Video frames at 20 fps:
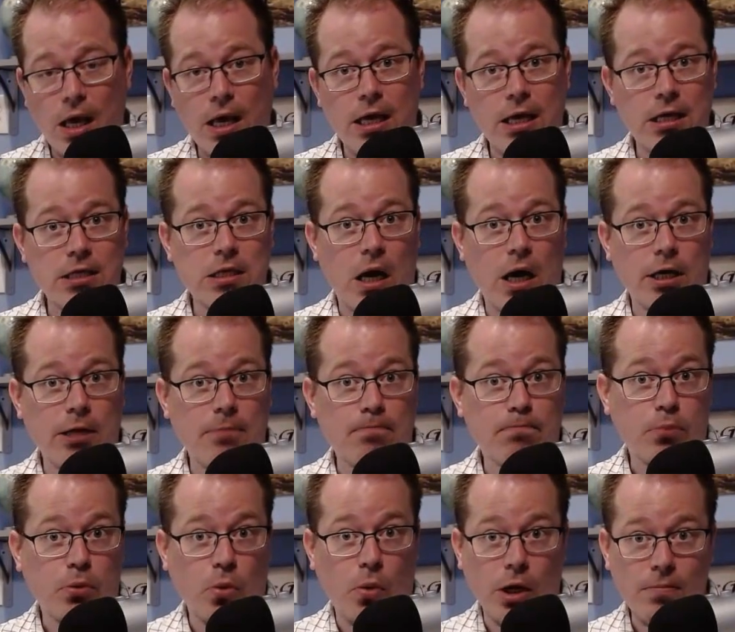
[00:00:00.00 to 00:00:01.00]
Is
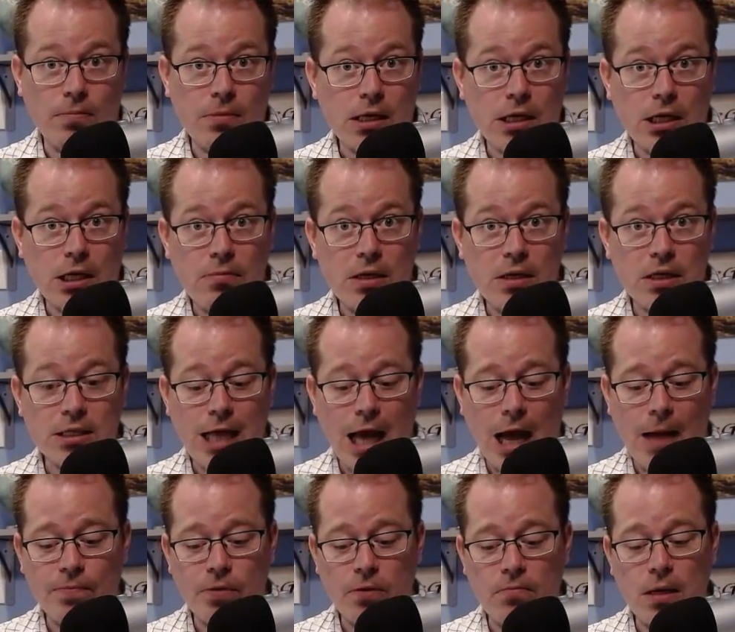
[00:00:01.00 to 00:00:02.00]
unemployment going to be
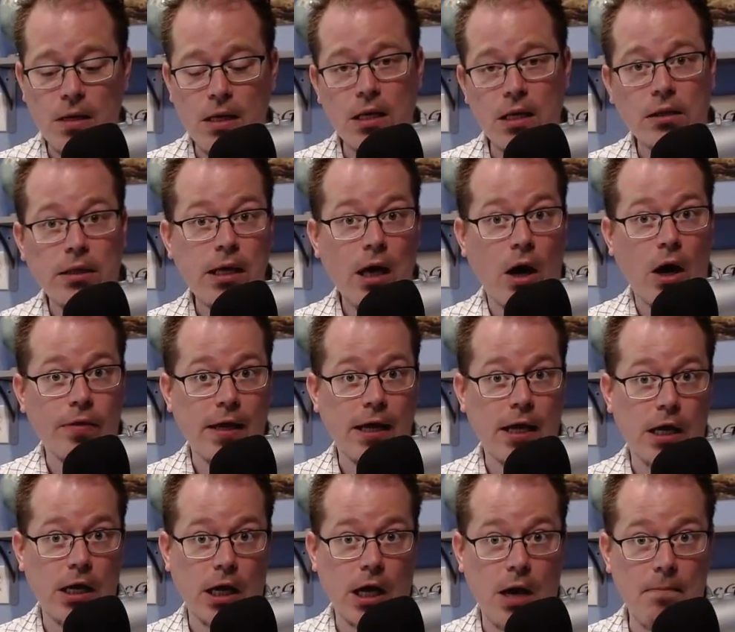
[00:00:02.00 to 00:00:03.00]
stopped immediately? Are they
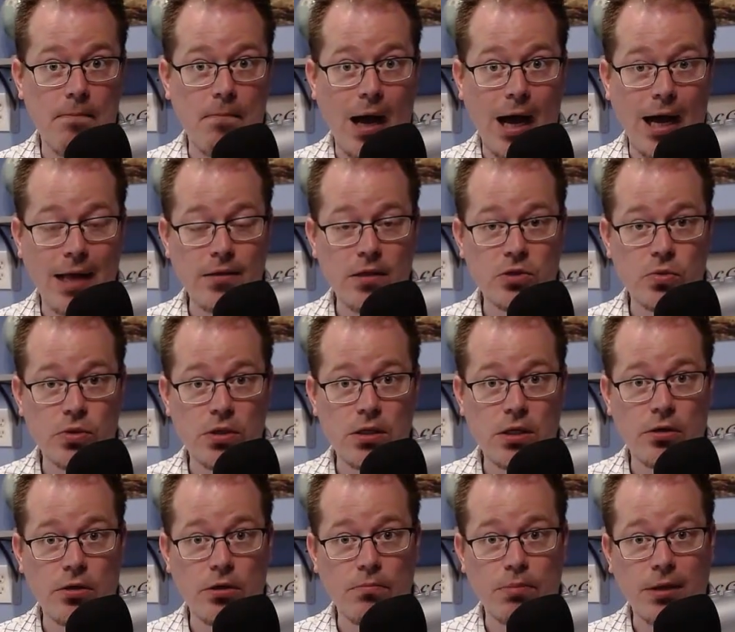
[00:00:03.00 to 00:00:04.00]
going to combine this with
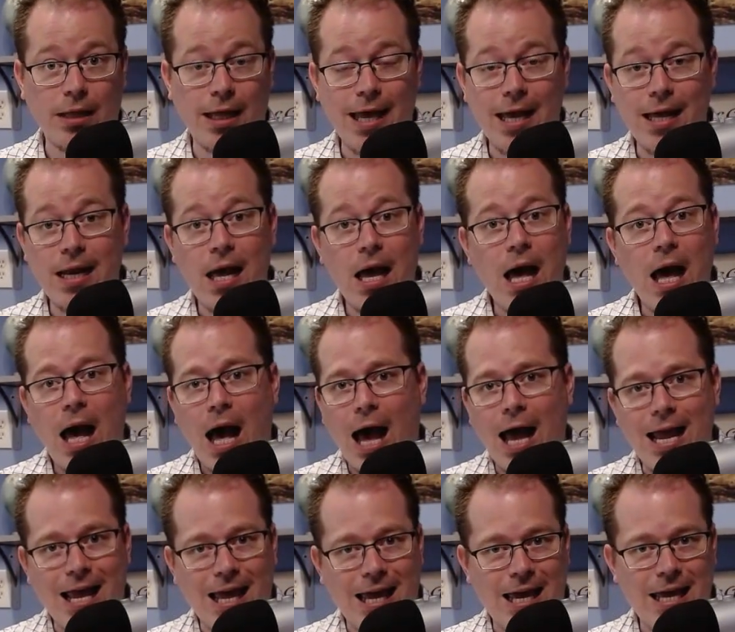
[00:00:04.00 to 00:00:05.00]
another plan? I
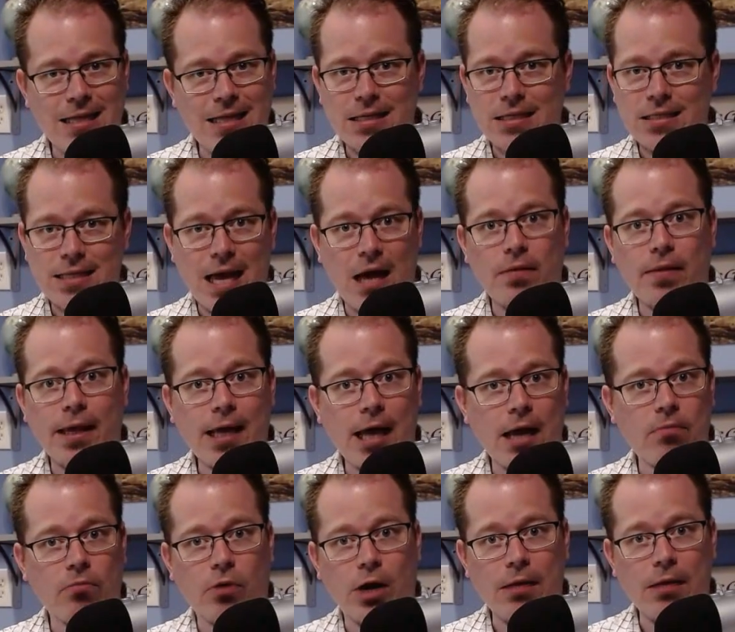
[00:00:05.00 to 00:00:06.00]
hate to sound like
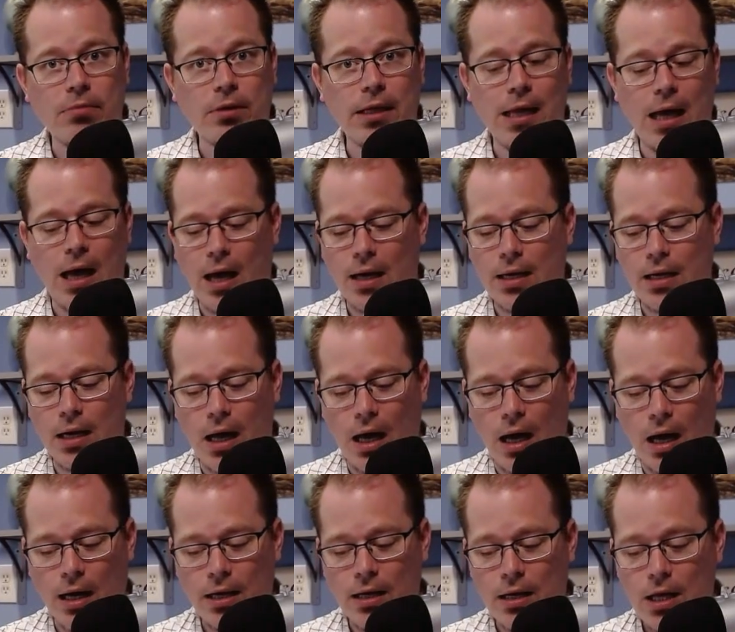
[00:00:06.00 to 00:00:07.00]
I'm rambling on and
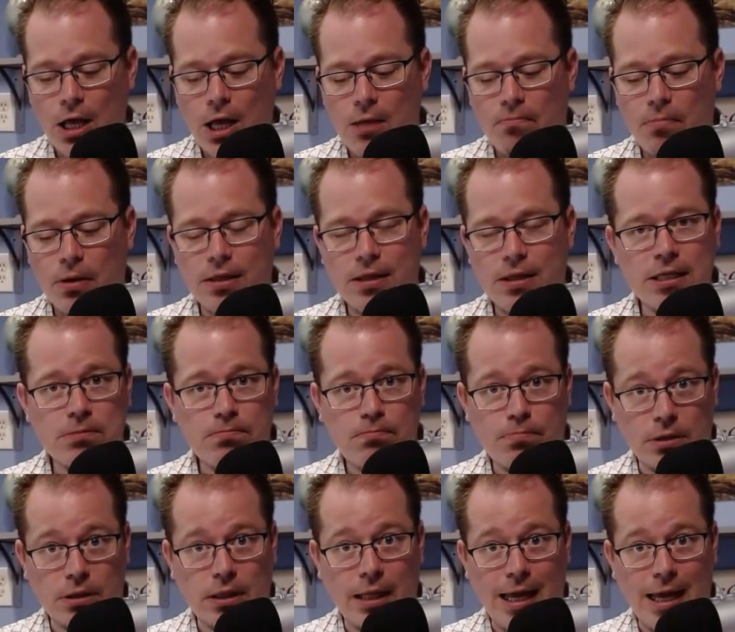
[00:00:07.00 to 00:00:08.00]
on, but this
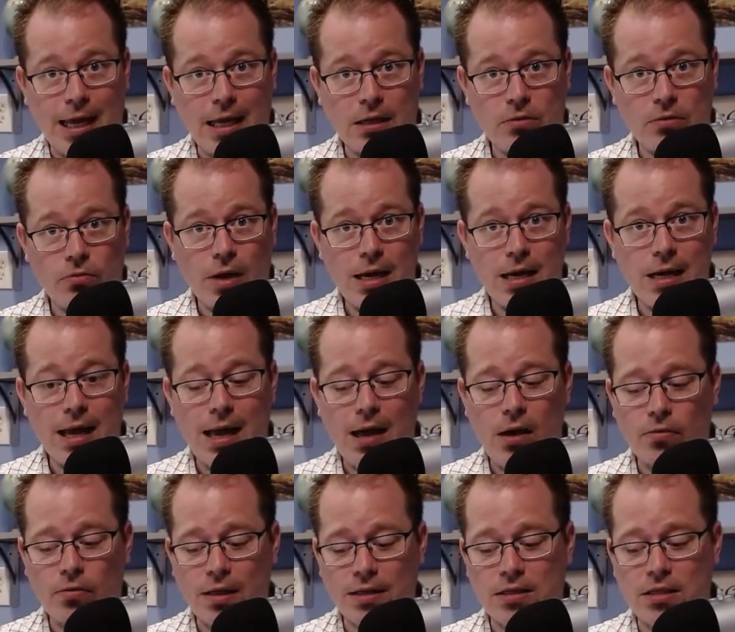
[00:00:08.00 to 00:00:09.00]
plan right
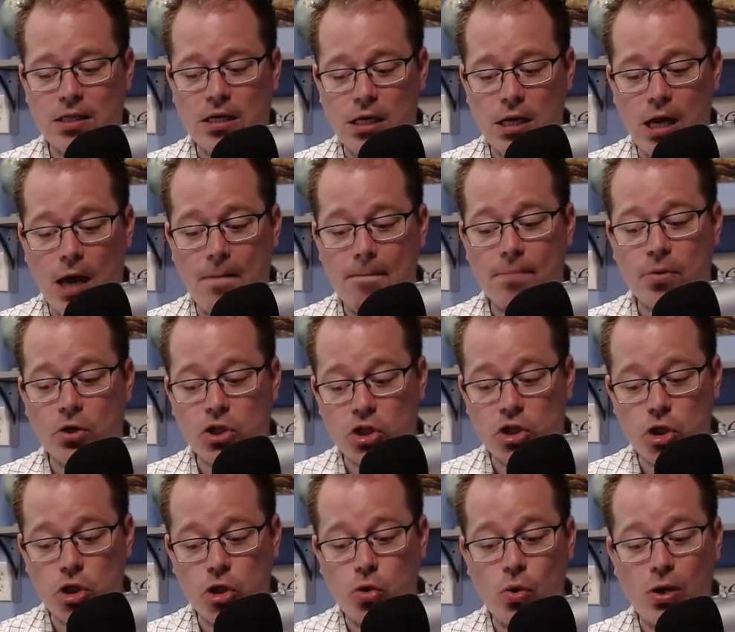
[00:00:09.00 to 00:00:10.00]
now, that's the number
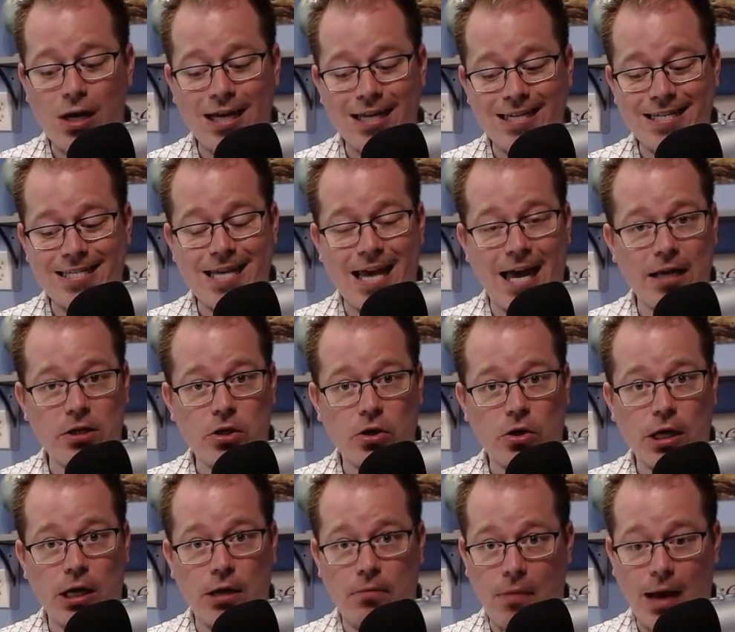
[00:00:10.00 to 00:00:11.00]
two contender
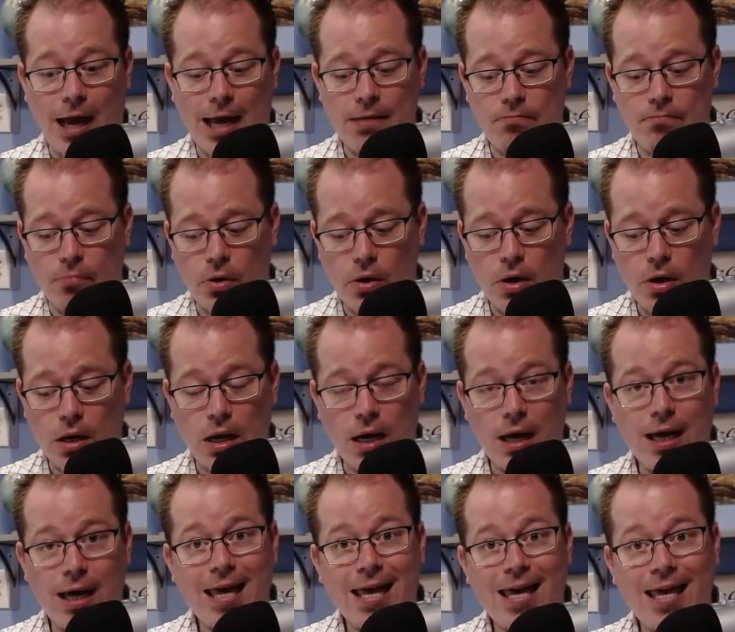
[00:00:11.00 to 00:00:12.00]
in my book,
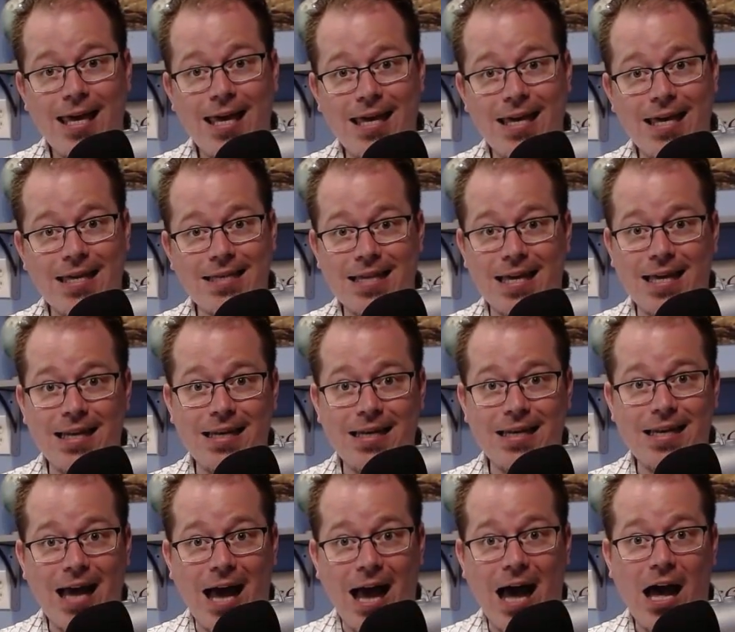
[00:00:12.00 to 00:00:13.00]
is
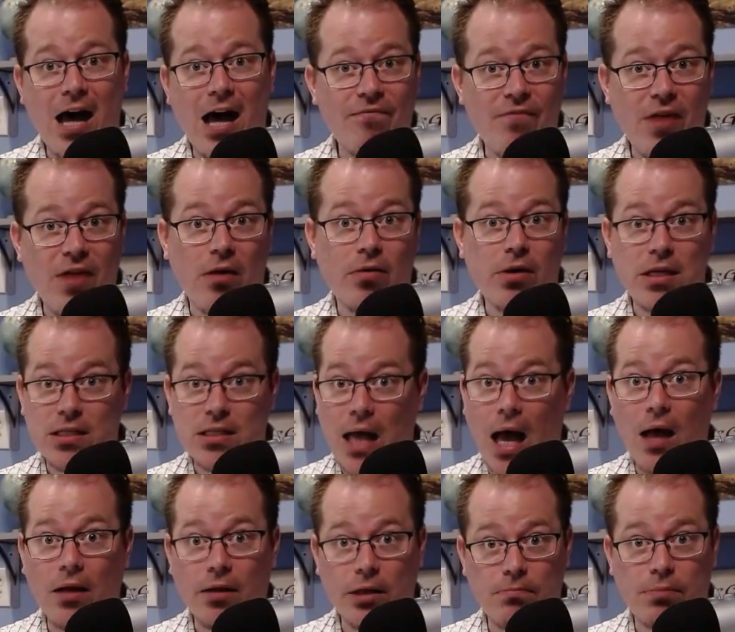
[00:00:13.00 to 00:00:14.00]
not a very
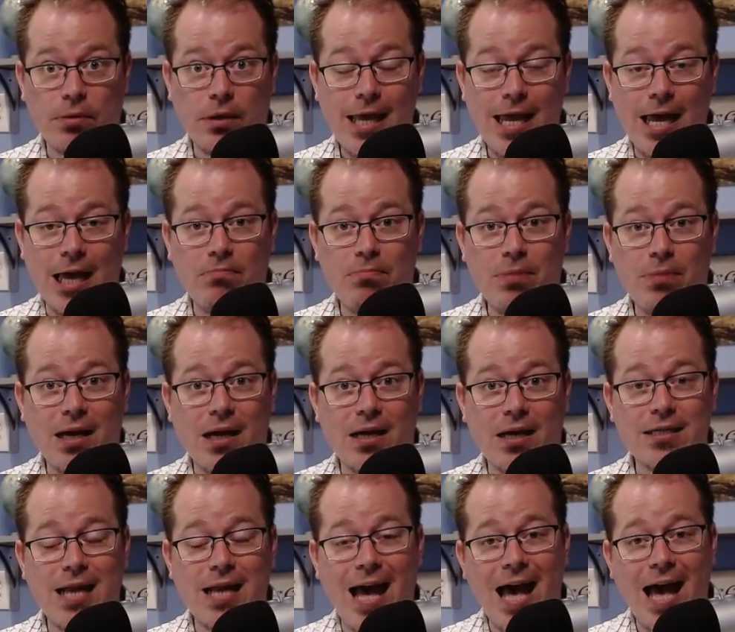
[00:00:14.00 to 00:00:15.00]
solid plan because
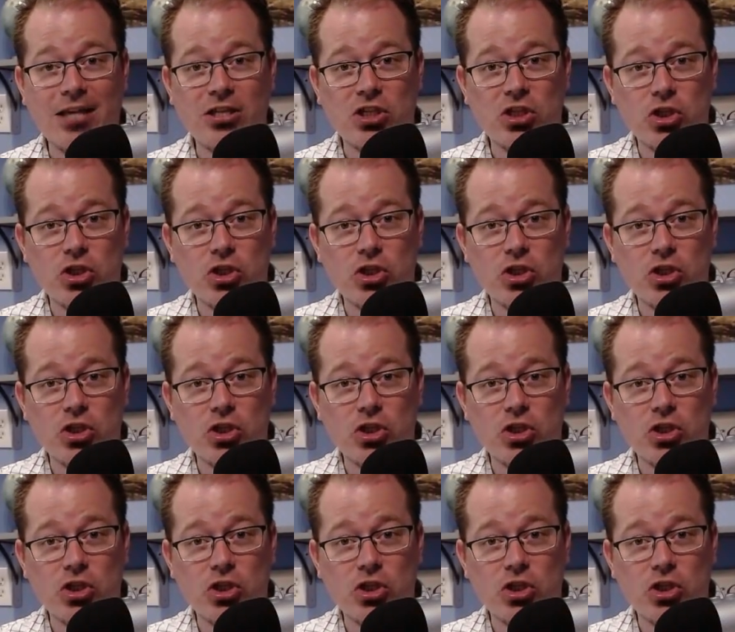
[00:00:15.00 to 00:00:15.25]
it has